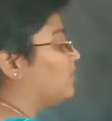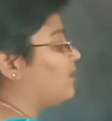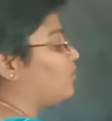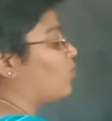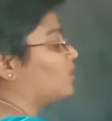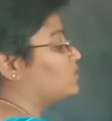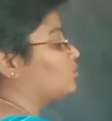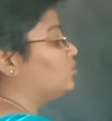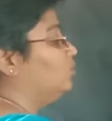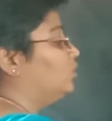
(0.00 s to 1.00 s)
we want
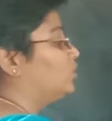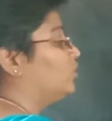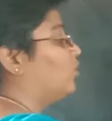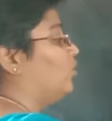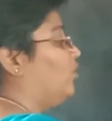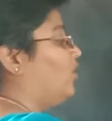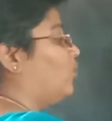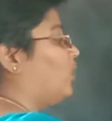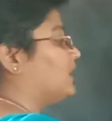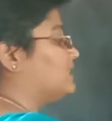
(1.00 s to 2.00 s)
to know
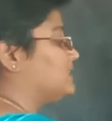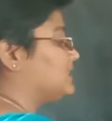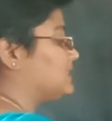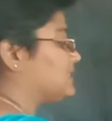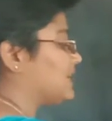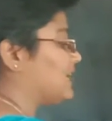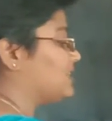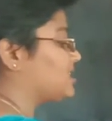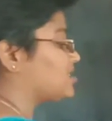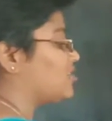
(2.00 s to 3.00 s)
what is the
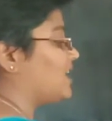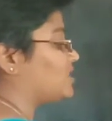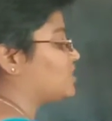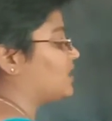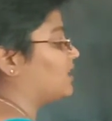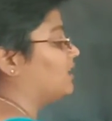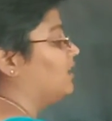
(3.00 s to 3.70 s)
seed structure